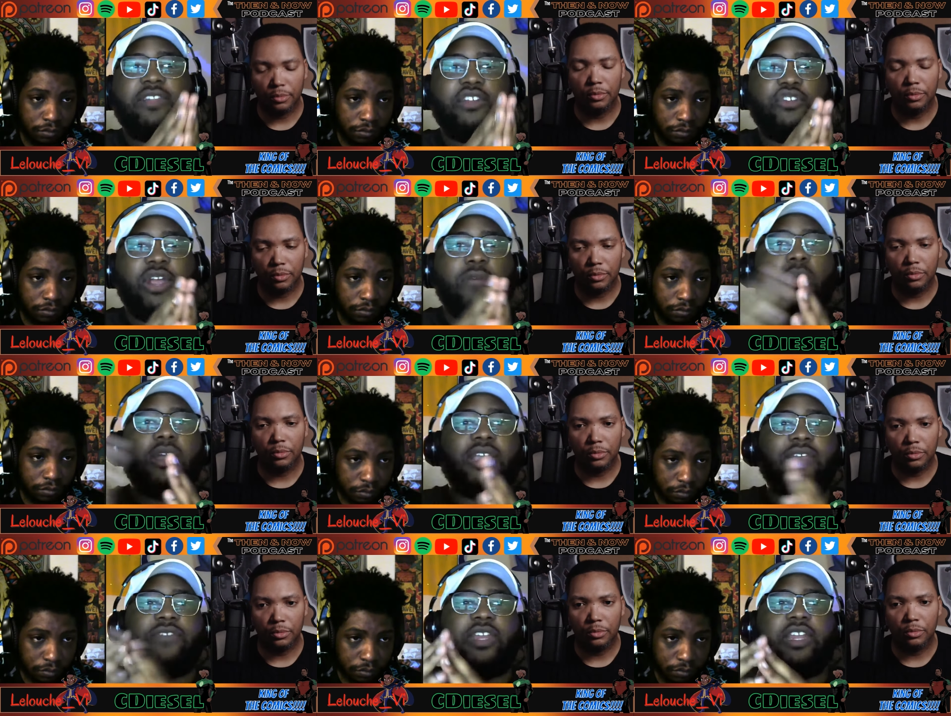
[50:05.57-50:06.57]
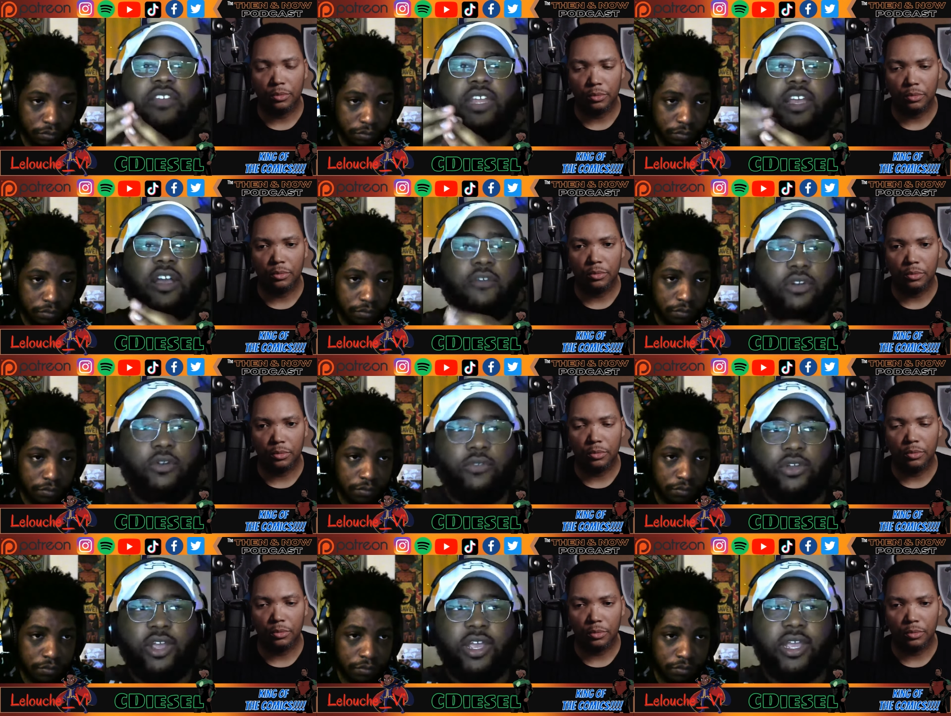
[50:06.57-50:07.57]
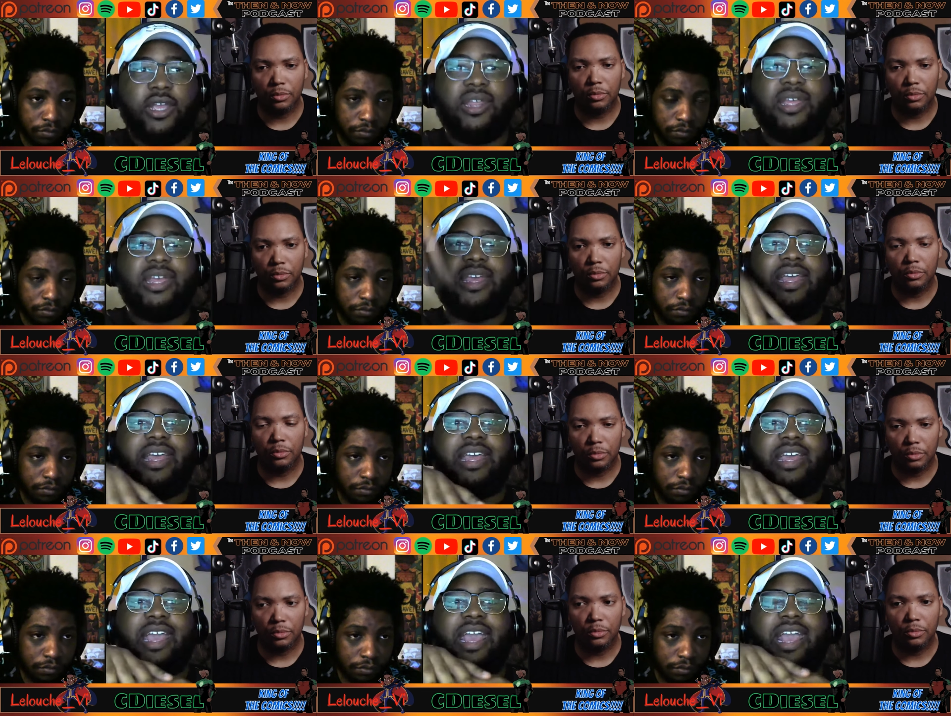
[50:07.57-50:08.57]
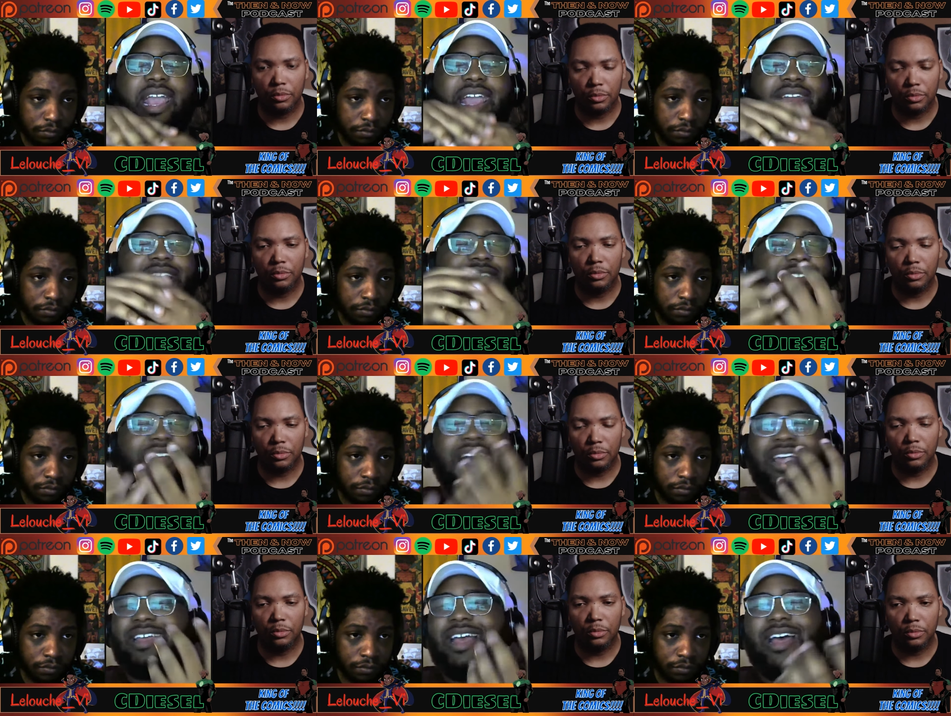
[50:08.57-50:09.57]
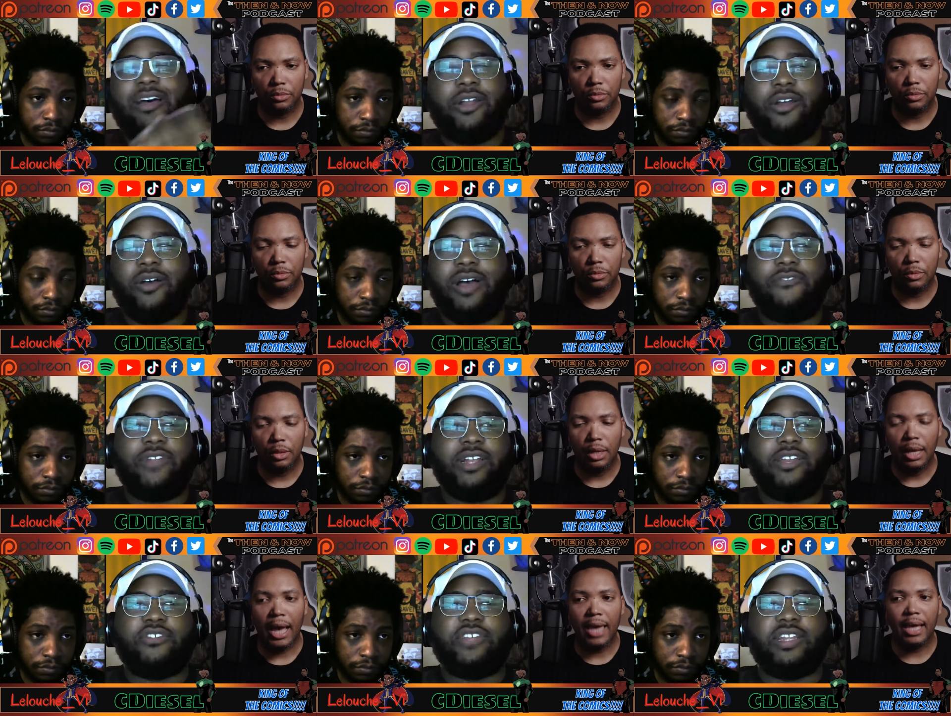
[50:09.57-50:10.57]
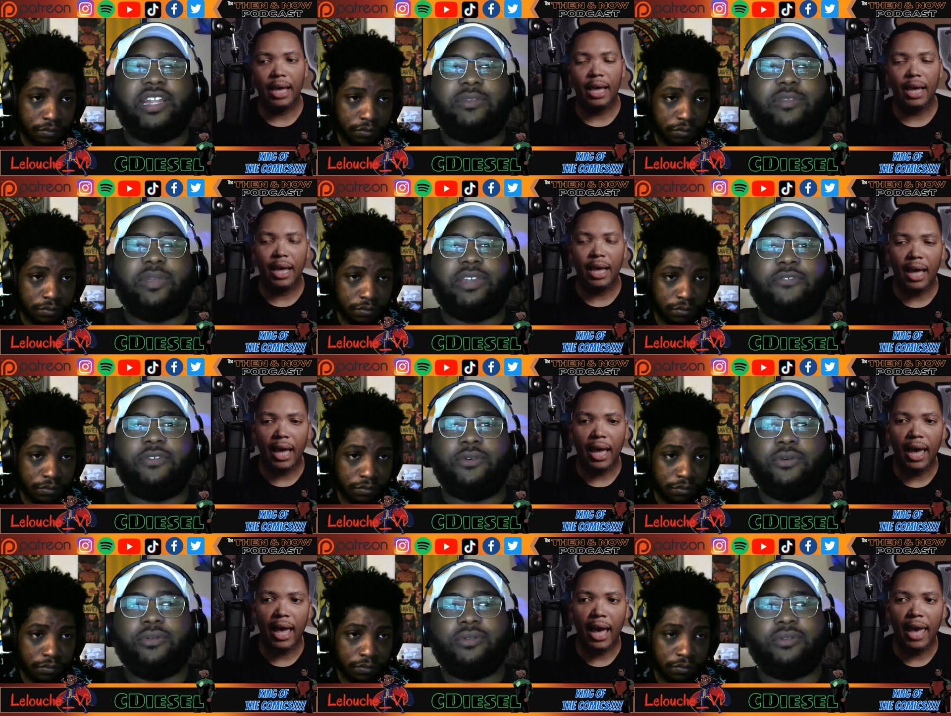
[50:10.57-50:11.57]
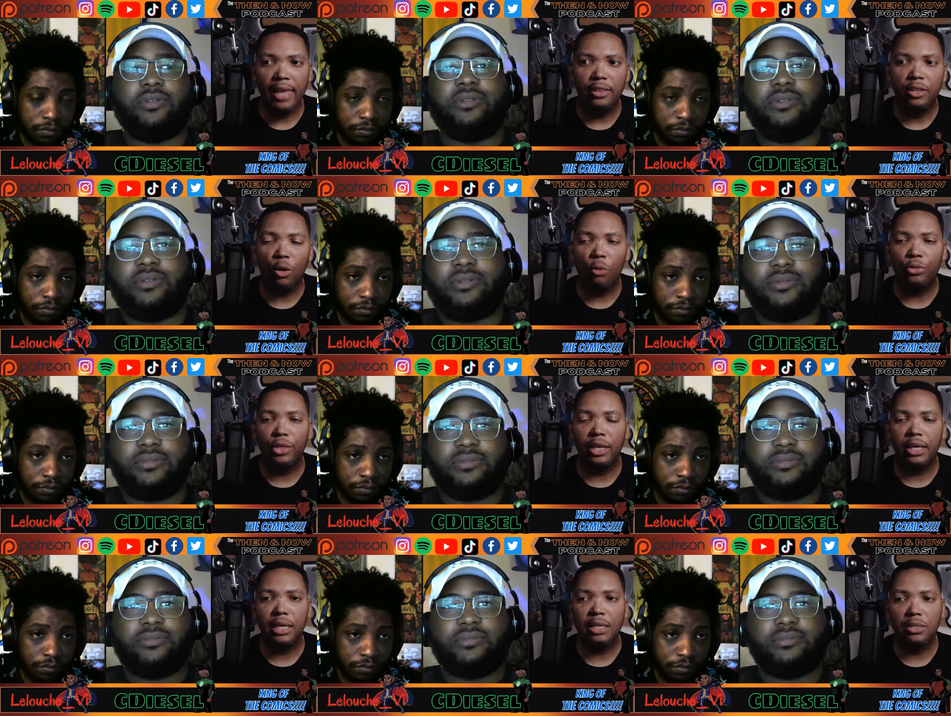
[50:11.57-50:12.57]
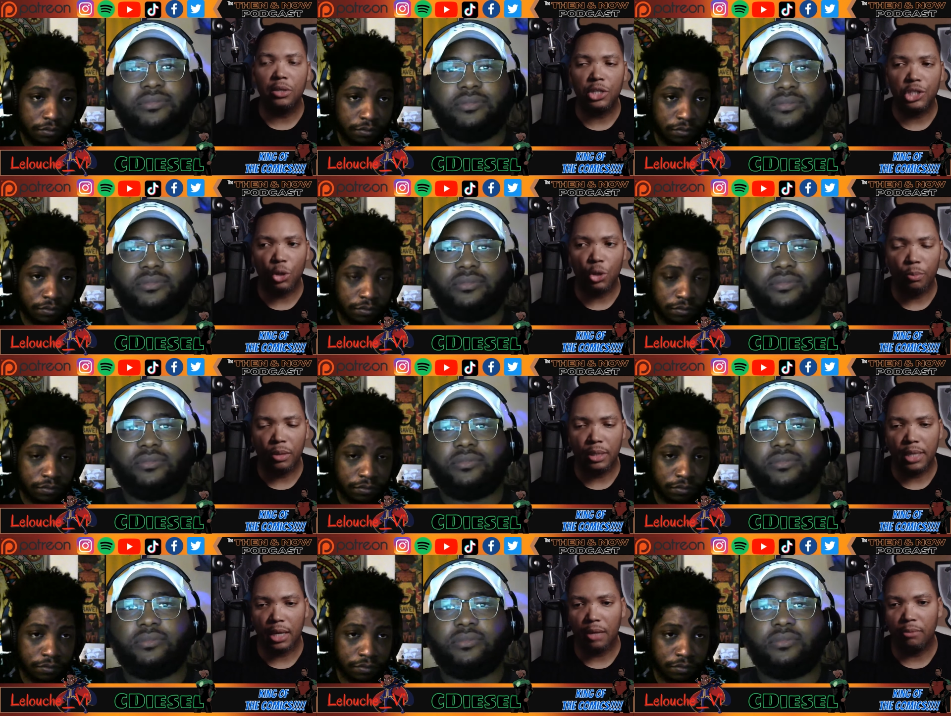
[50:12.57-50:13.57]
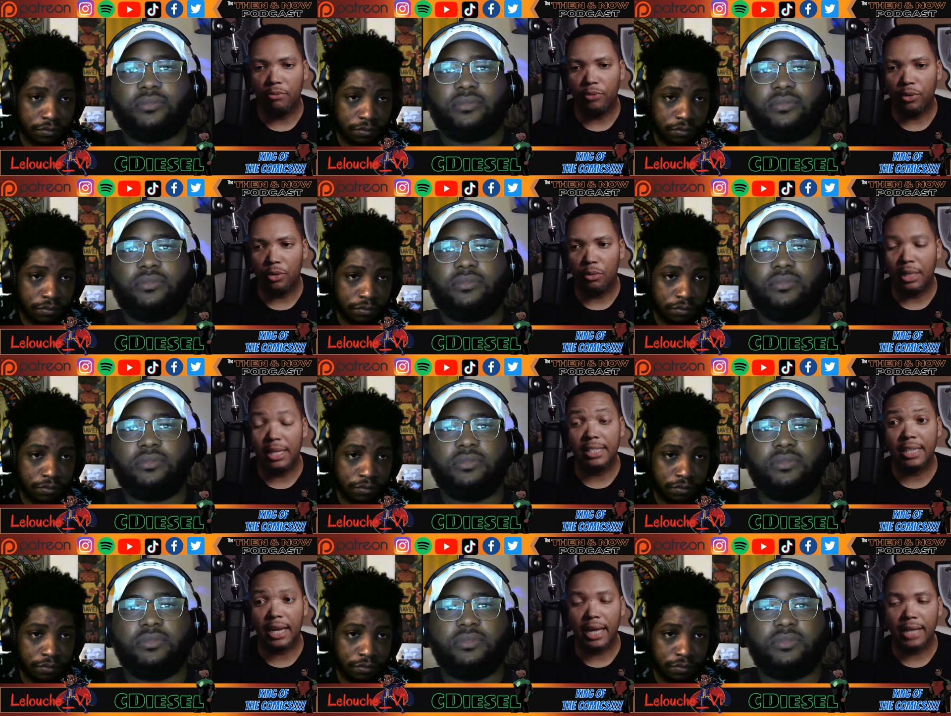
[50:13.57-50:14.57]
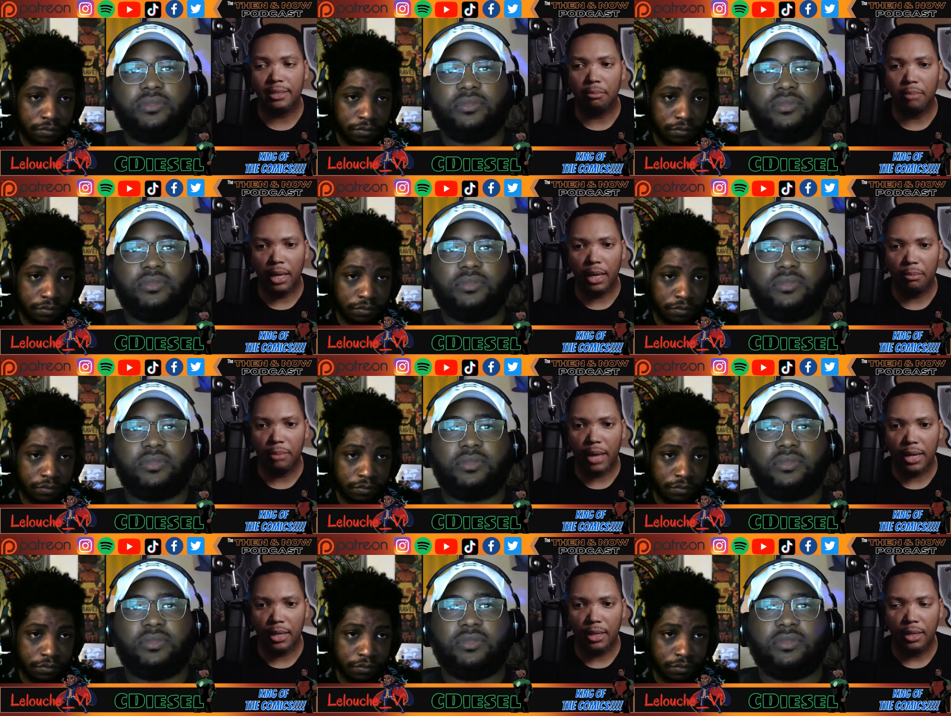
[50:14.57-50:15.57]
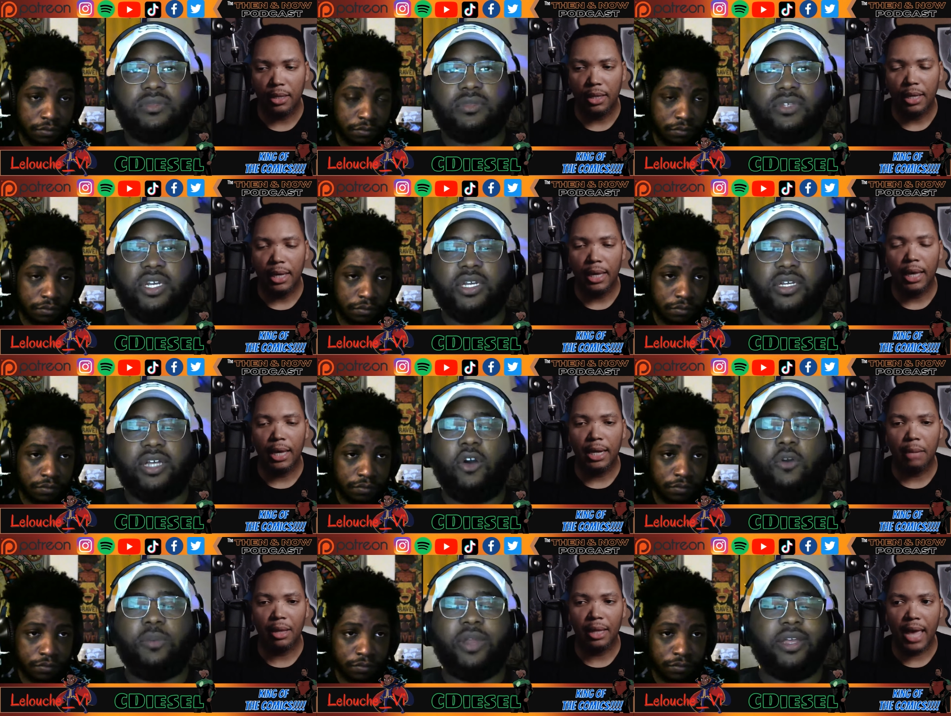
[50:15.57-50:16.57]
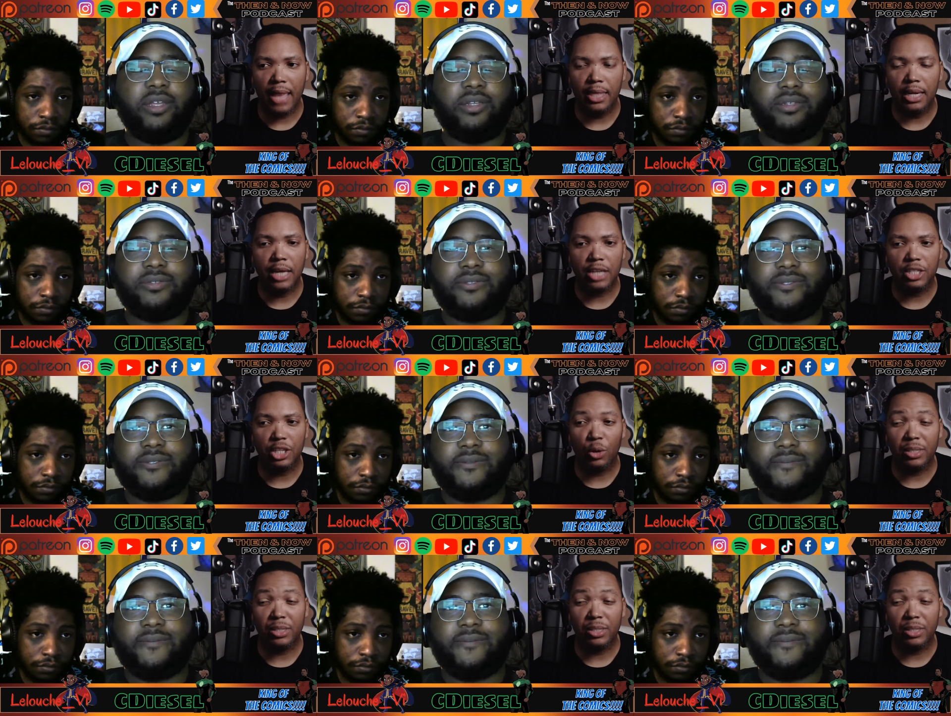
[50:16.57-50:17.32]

Speaker 1: Ledger and Joaquin Phoenix thing hovering over your head. And it's I, I don't know. I feel like they're setting I, it up to be difficult. I,
Speaker 2: I don't think he's gonna show up in the second film, at least not as the main baddie. Yeah. And I'm glad they didn't actually you don't